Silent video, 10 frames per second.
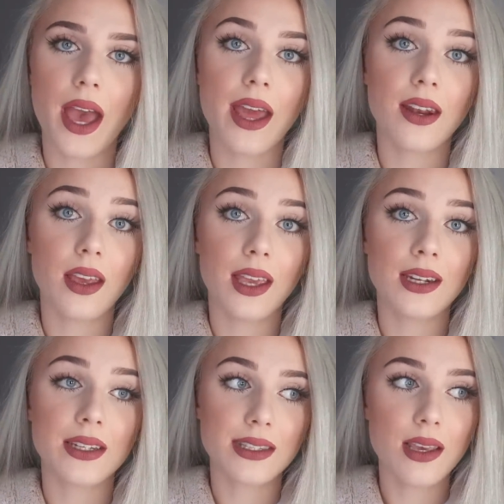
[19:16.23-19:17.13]
and
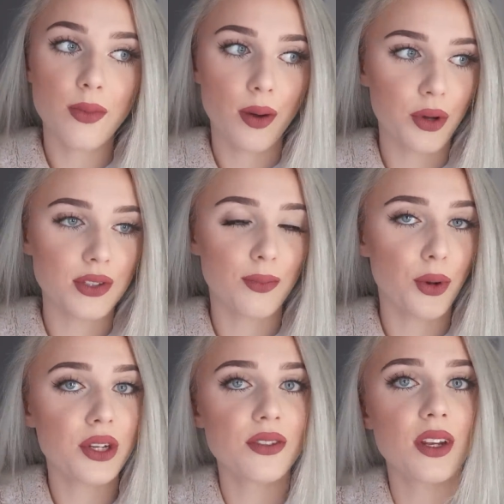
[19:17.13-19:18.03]
in December I'm posting
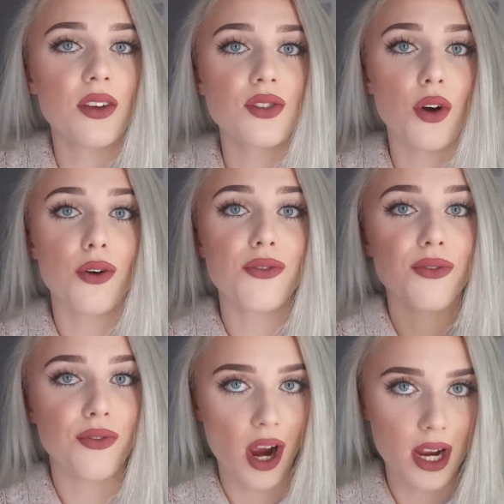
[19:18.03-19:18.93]
bonus videos on
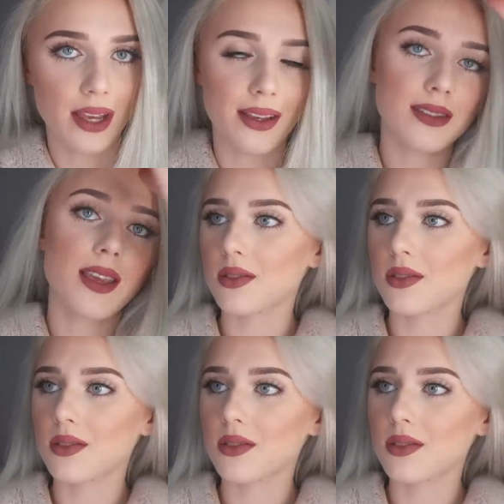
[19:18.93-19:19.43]
Fridays.